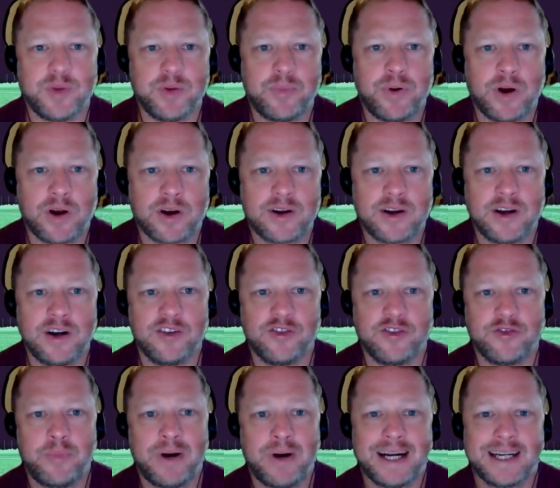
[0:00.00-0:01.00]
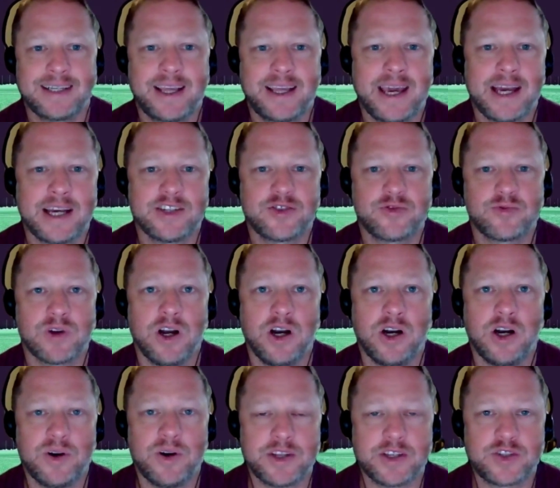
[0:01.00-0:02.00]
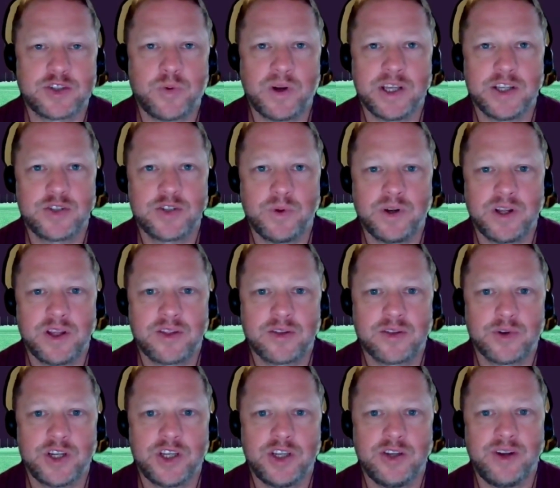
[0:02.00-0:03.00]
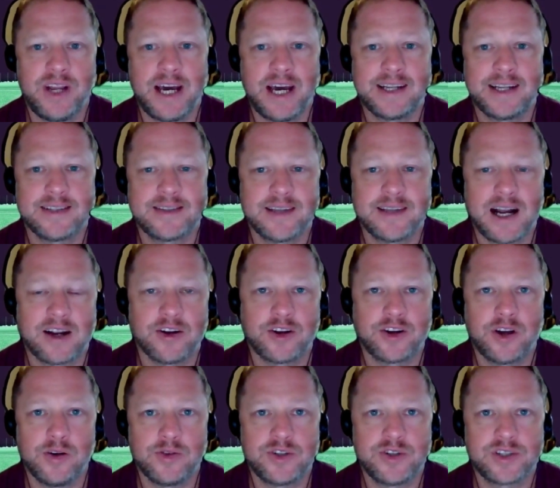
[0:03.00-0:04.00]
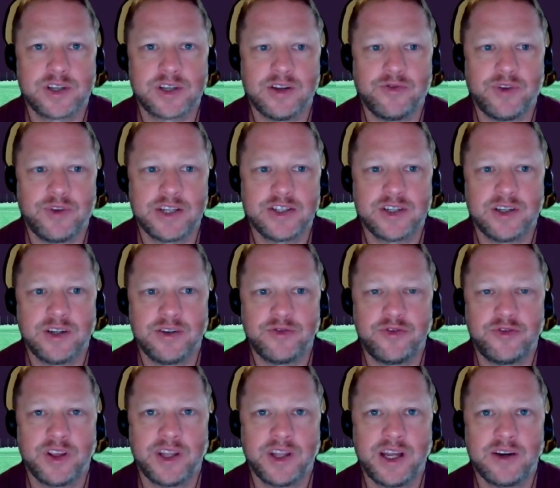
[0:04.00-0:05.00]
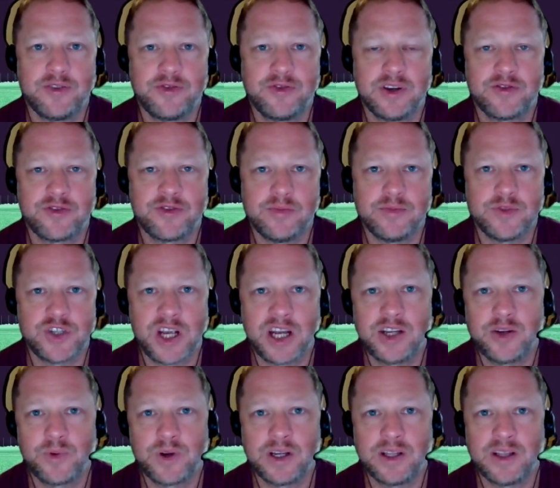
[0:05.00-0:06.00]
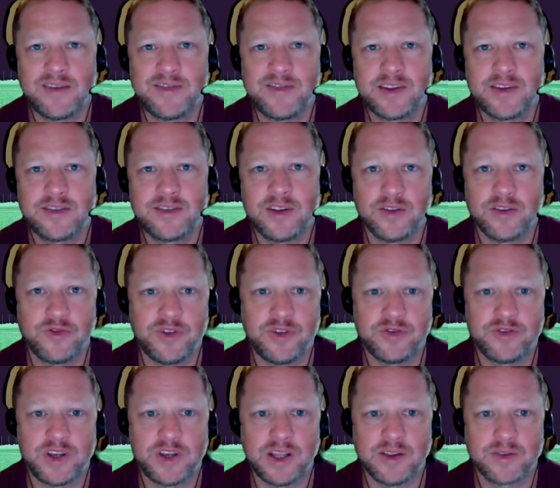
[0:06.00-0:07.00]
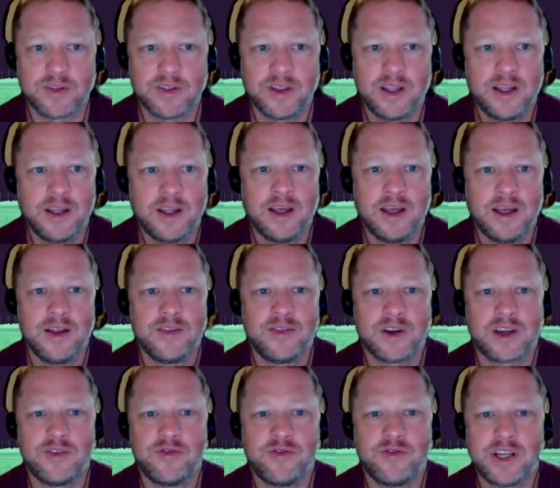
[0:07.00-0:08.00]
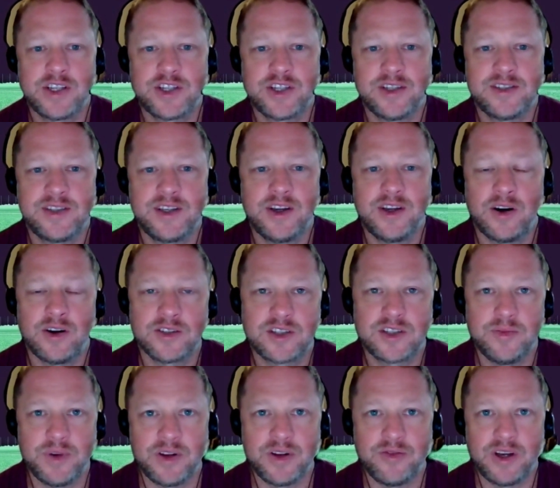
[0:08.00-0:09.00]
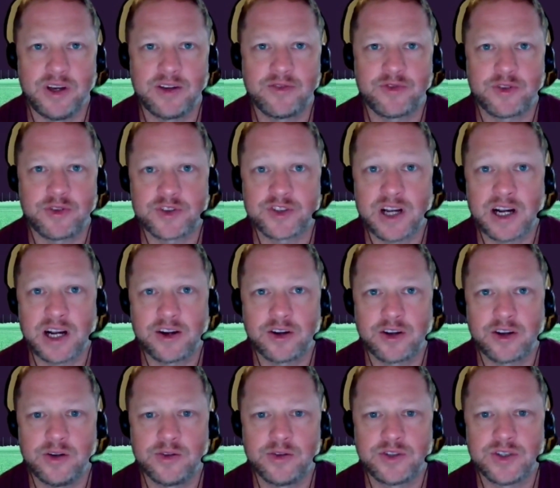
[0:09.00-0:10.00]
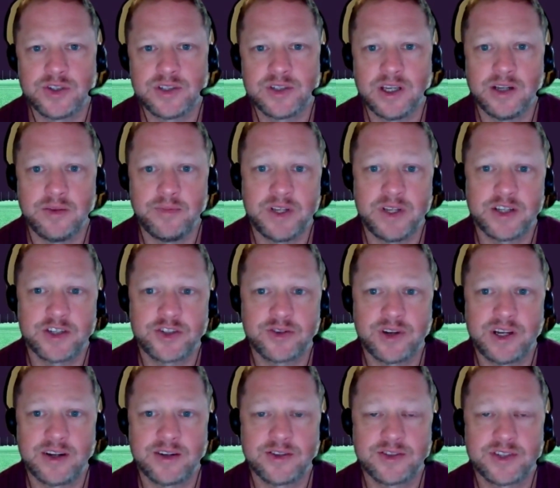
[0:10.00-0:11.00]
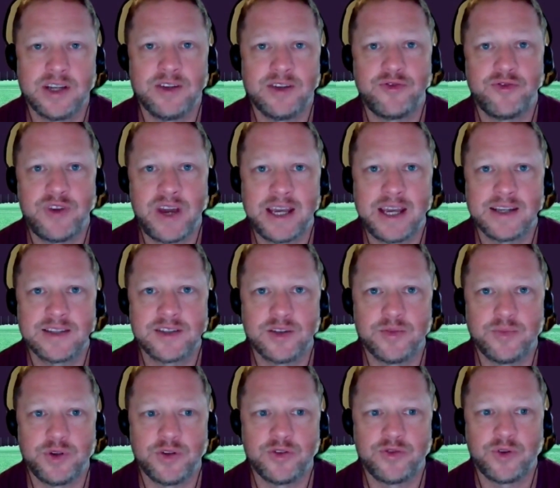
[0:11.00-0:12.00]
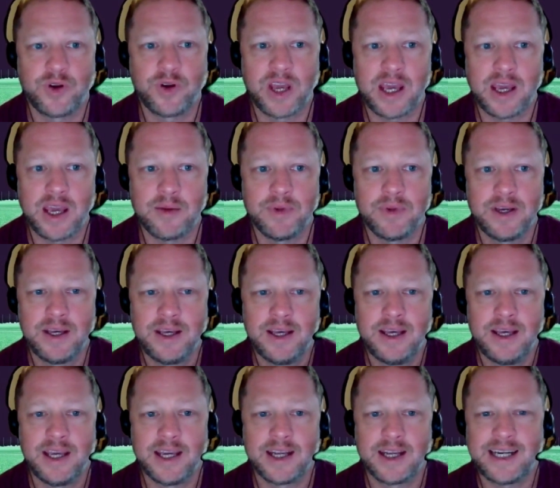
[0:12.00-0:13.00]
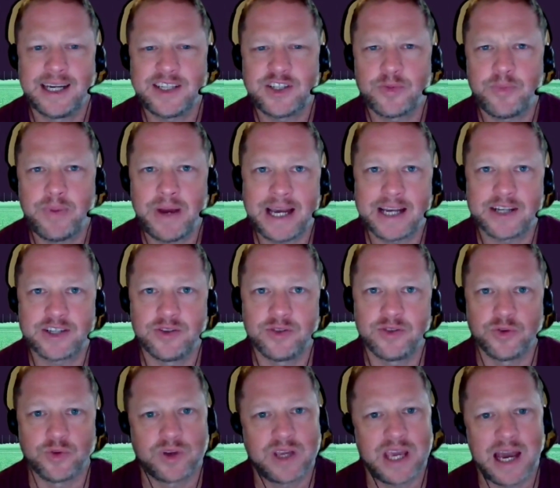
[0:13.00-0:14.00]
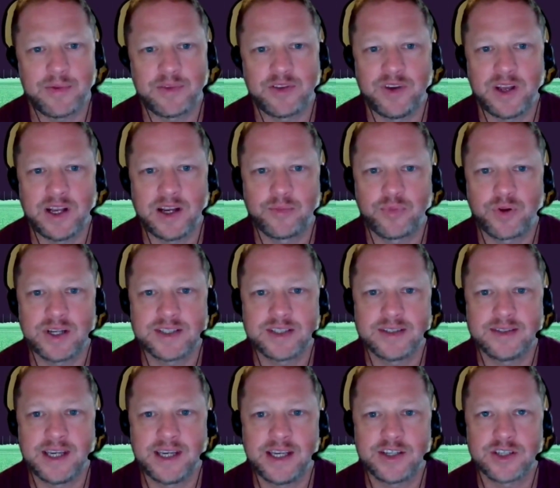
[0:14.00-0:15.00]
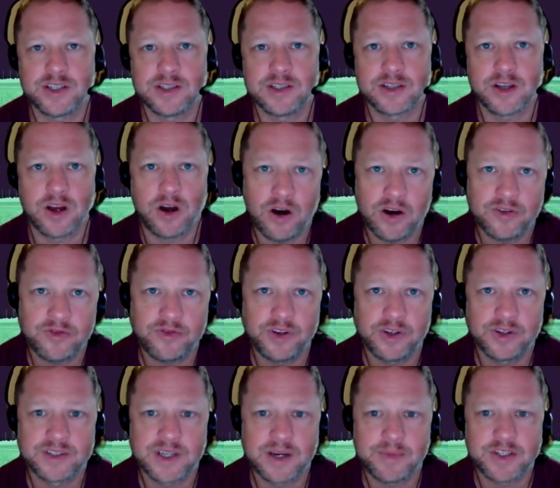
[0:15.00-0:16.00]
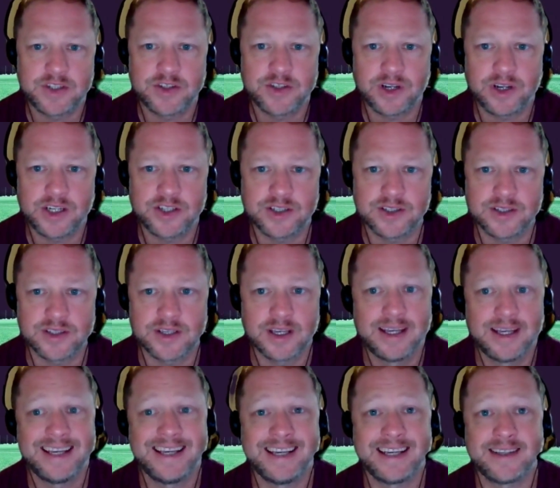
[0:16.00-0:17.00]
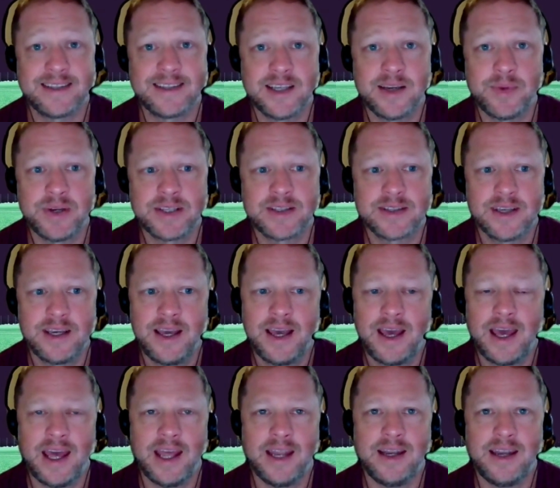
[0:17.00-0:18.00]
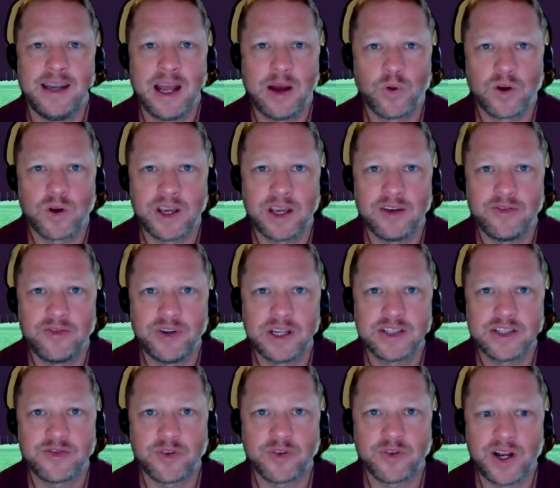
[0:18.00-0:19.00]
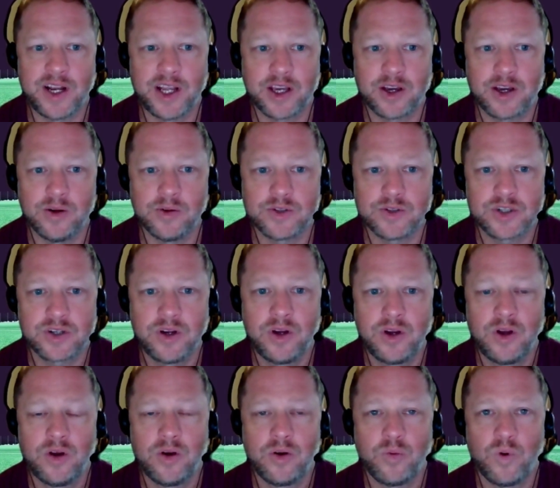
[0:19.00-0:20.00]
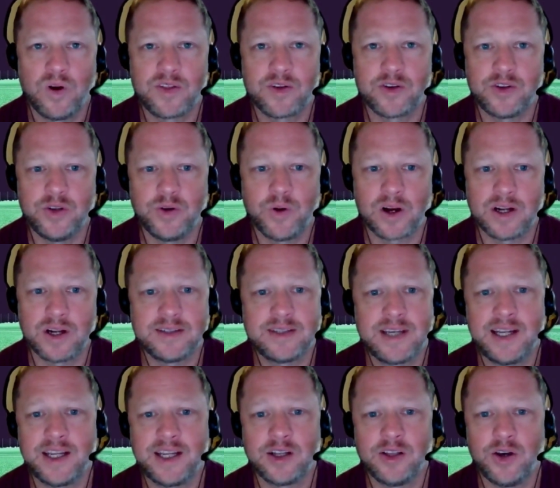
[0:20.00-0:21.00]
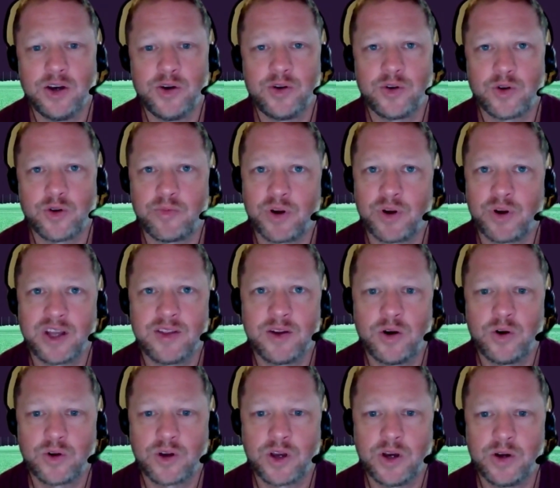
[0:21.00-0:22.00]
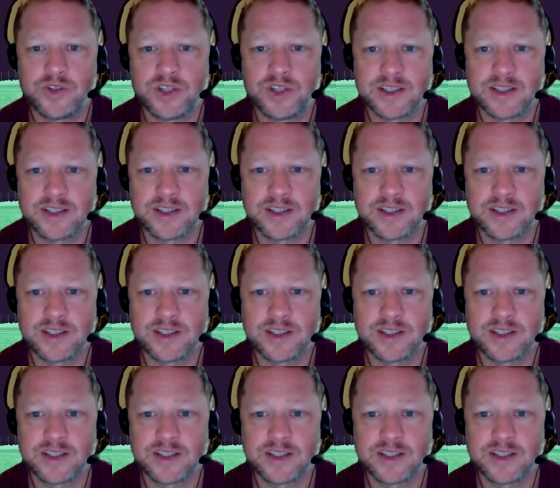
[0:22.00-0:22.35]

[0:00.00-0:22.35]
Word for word: be part of Podcast Row at the 2023 United Soccer Coaches Convention in Philadelphia from January 11th to the 15th. The convention is the ultimate event for soccer coaches, administrators, and fans of the beautiful game. Ignite your passion through captivating presentations, on field demonstrations, exhibits, and networking events for any coach. Whether you are attending alone or bringing the whole coaching